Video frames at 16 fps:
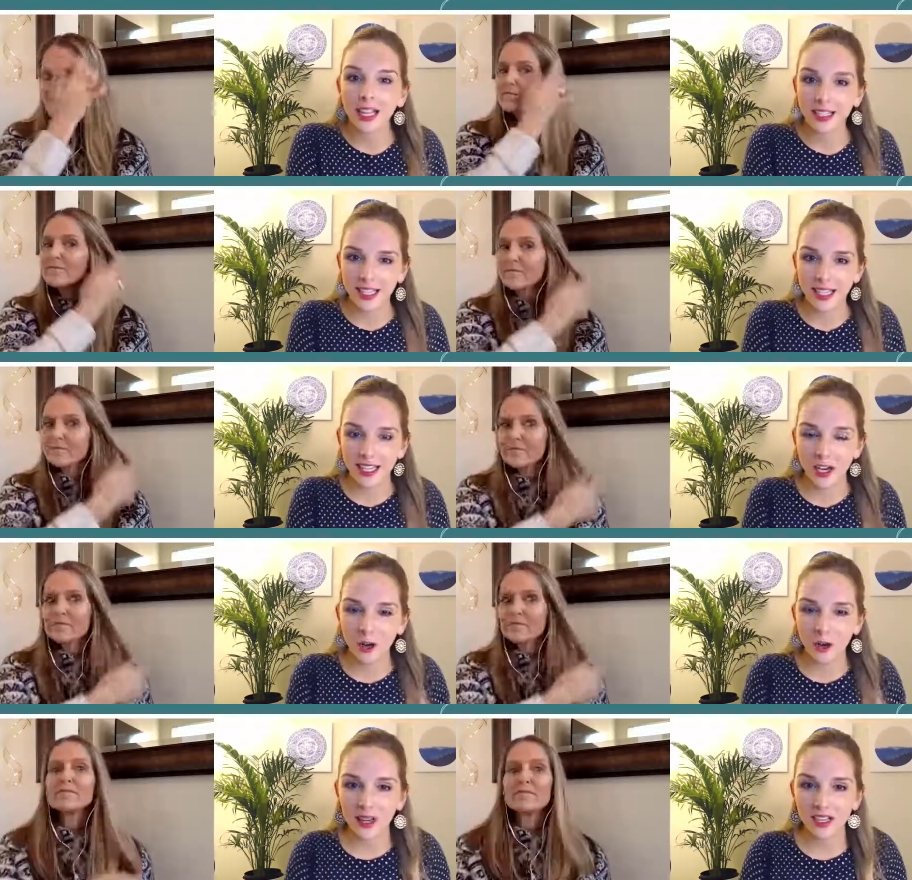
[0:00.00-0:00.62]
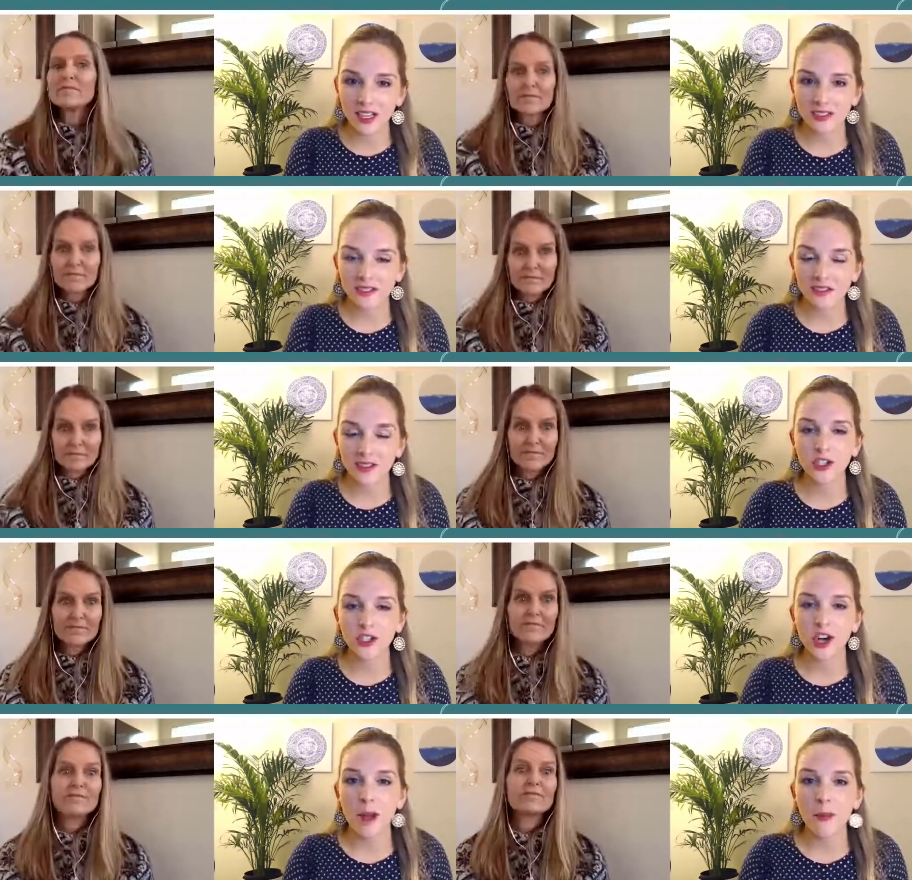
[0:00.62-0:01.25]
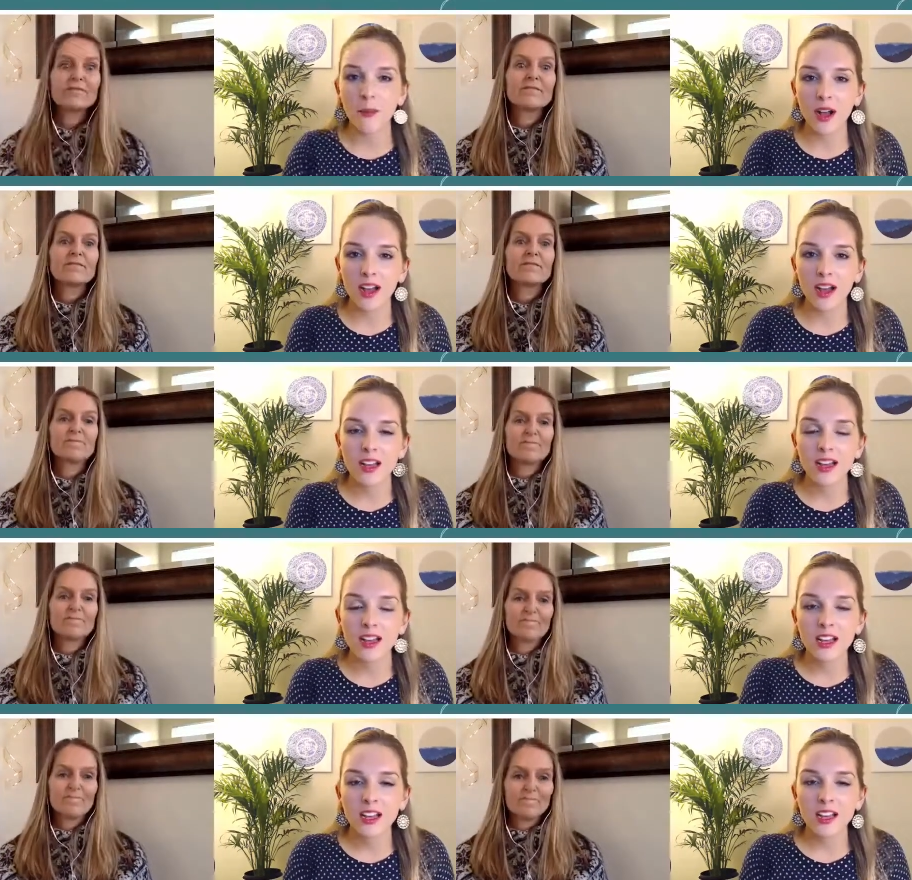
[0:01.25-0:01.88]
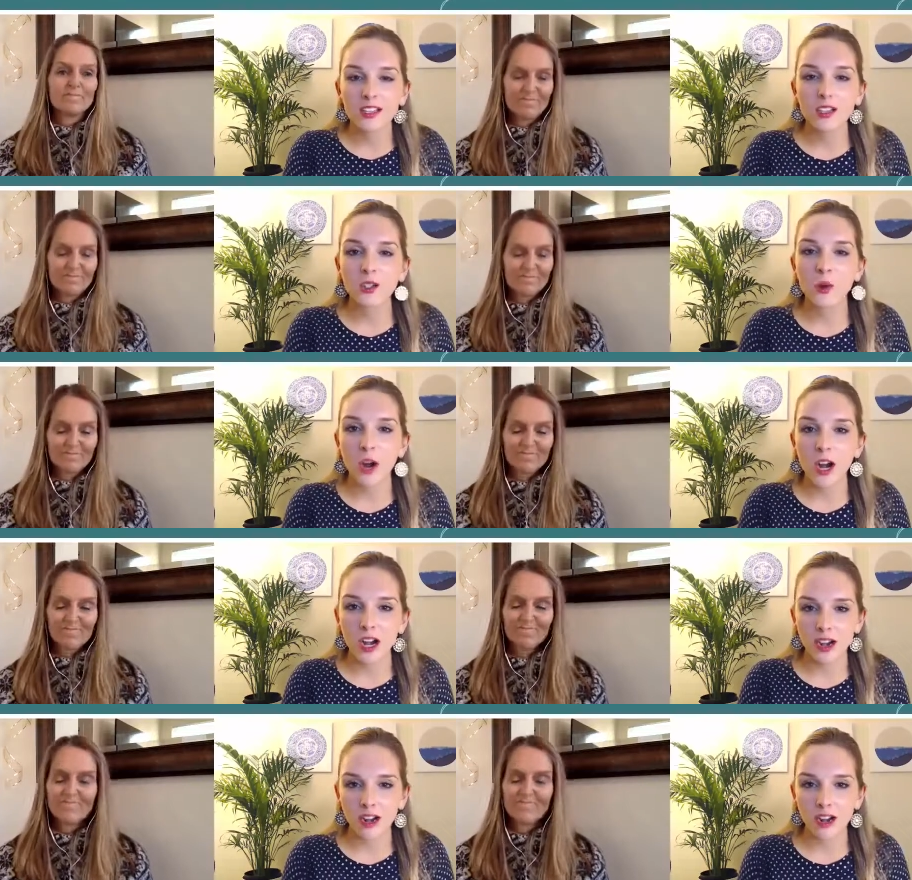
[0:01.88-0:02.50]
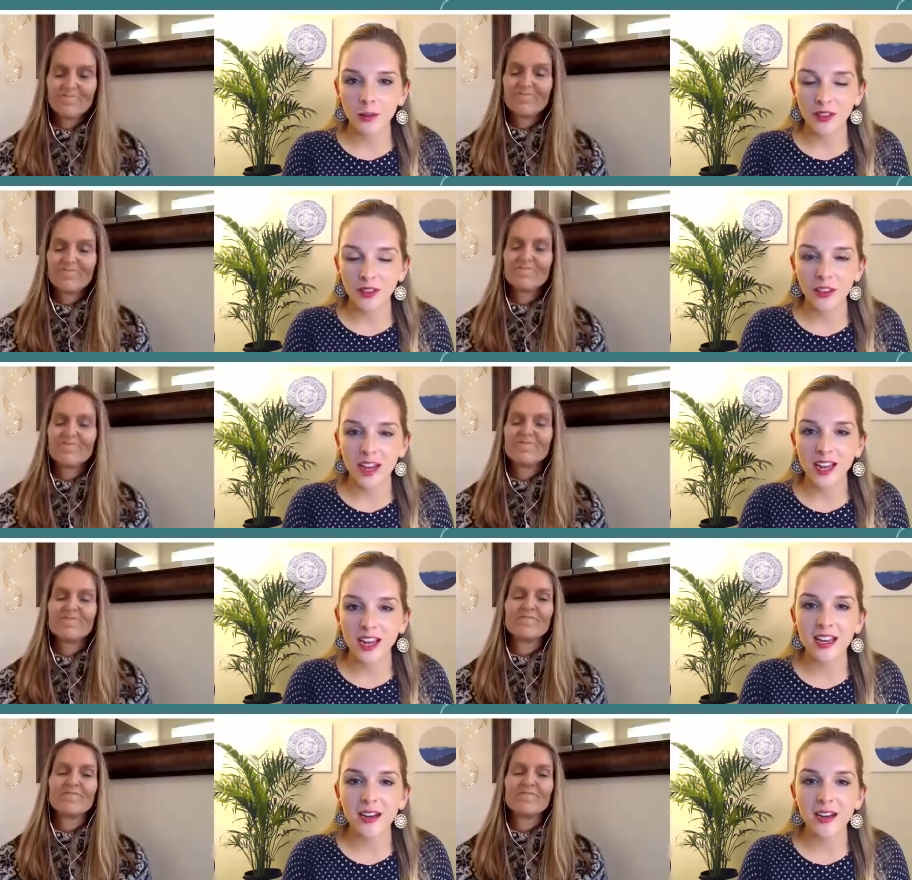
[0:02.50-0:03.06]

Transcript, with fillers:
Speaker 1: to heal because of the trauma stored within it.